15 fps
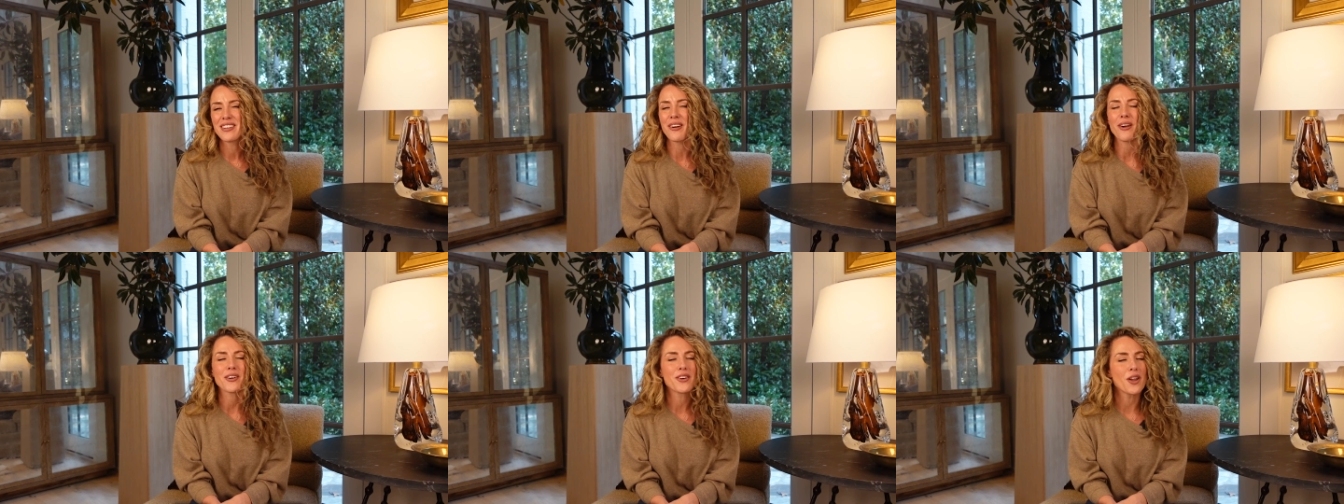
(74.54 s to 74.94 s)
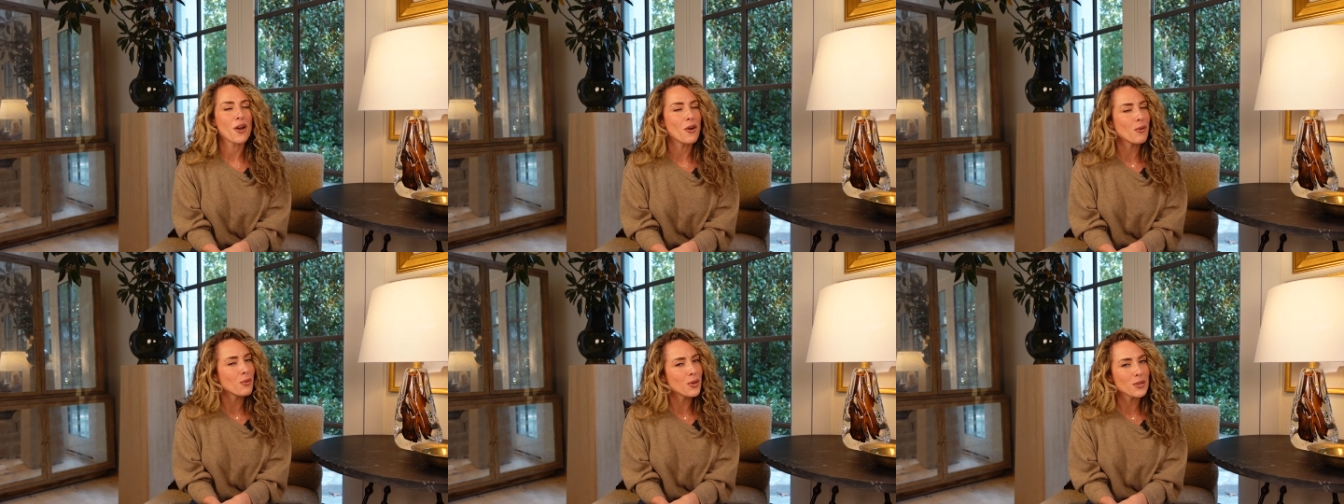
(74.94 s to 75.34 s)
There are
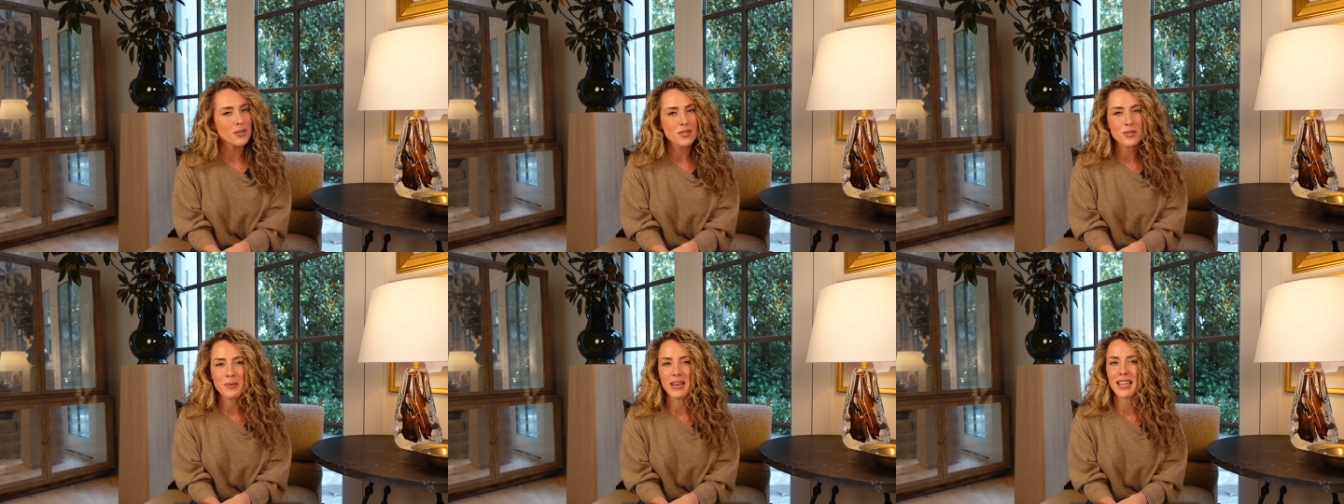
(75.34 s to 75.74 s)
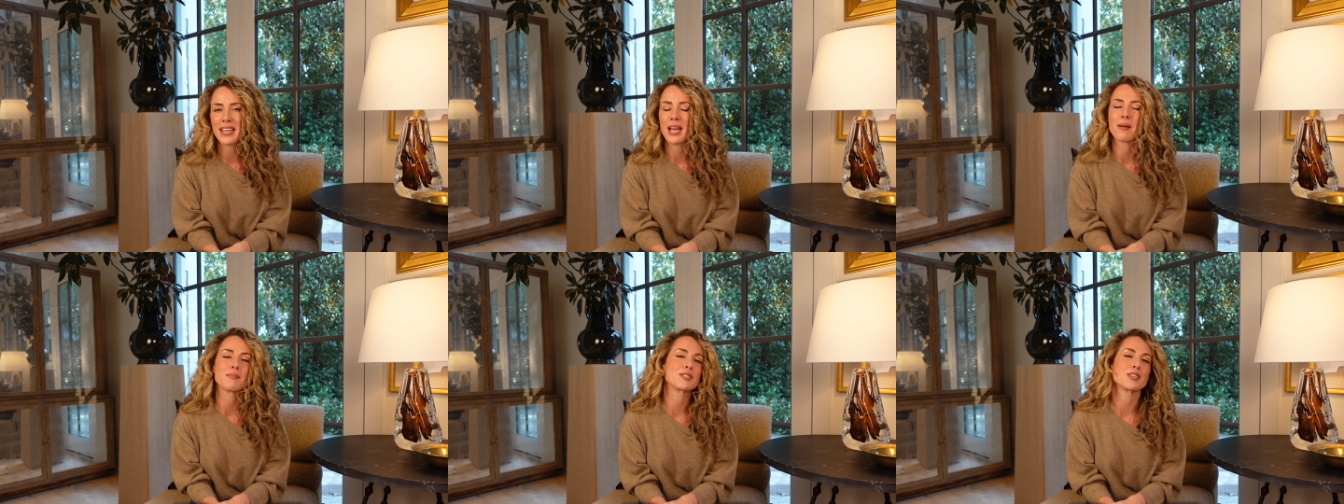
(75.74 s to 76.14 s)
no rules when it
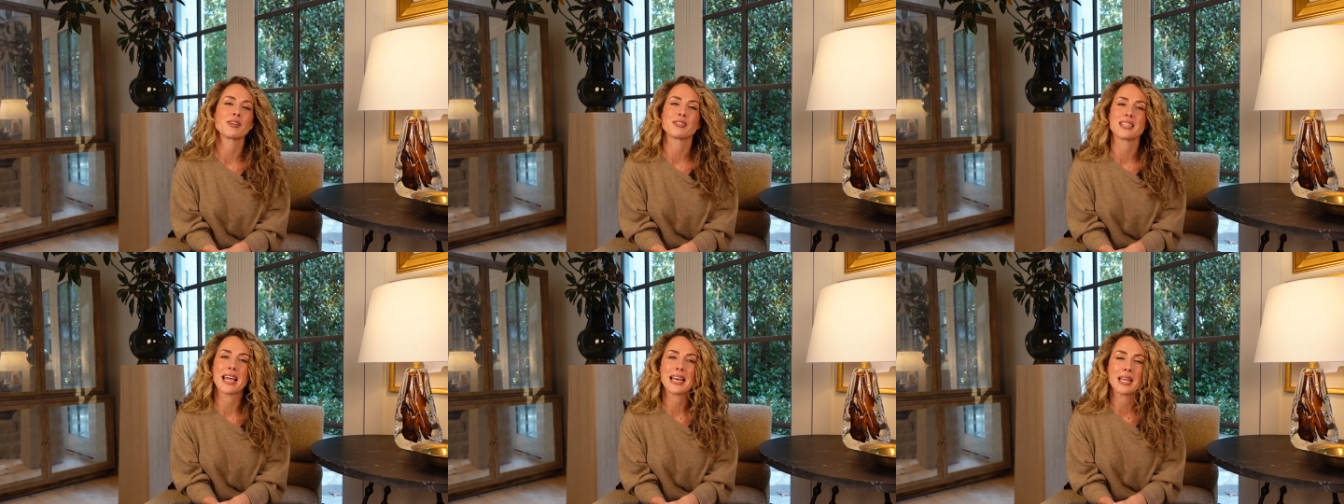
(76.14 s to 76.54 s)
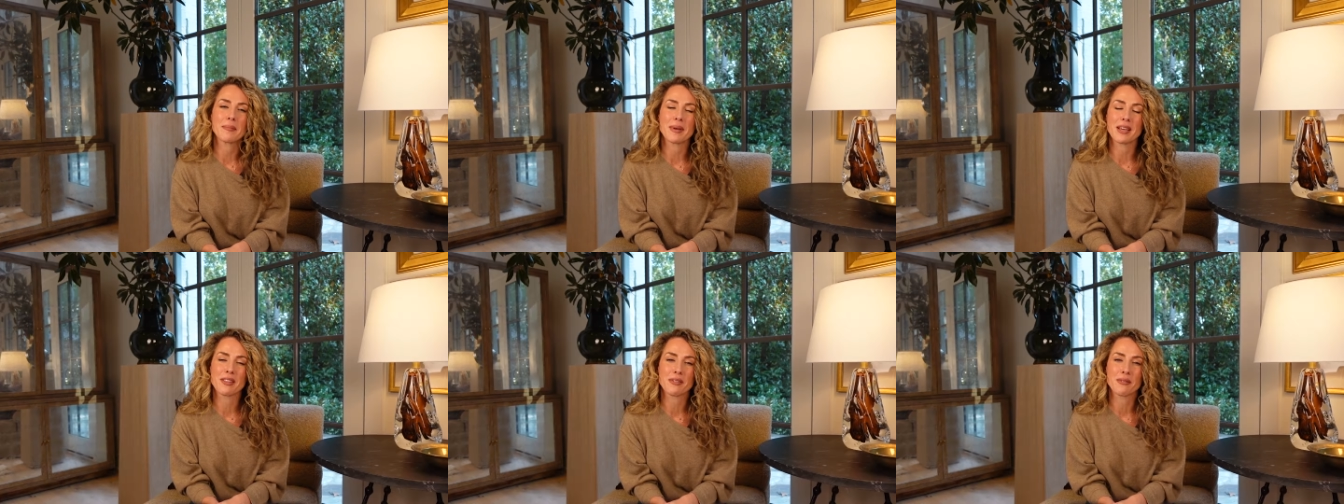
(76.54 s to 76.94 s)
comes to your daily big